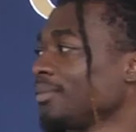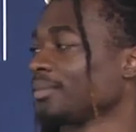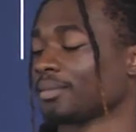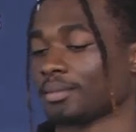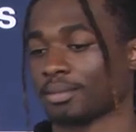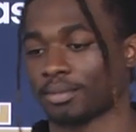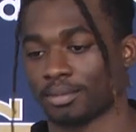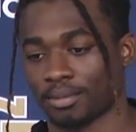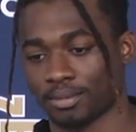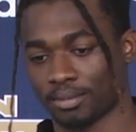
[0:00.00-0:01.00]
Last but
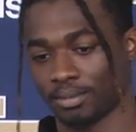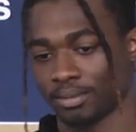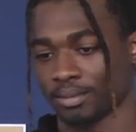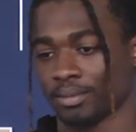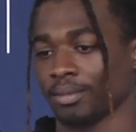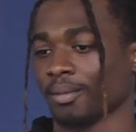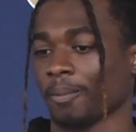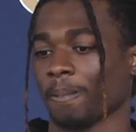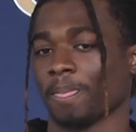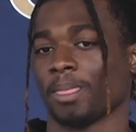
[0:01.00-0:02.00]
certainly not least, we have
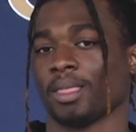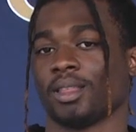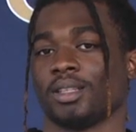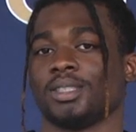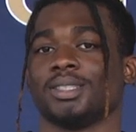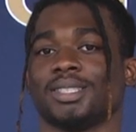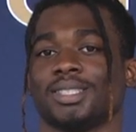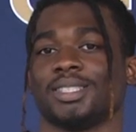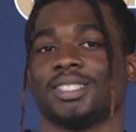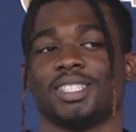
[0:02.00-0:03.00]
Derrik Allen. We'll
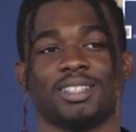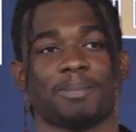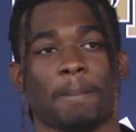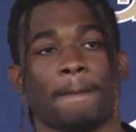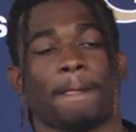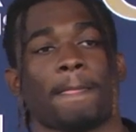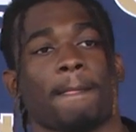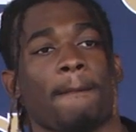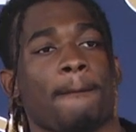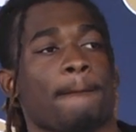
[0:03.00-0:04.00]
open it right up for questions
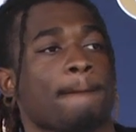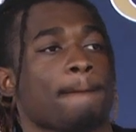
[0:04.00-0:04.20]
from DA.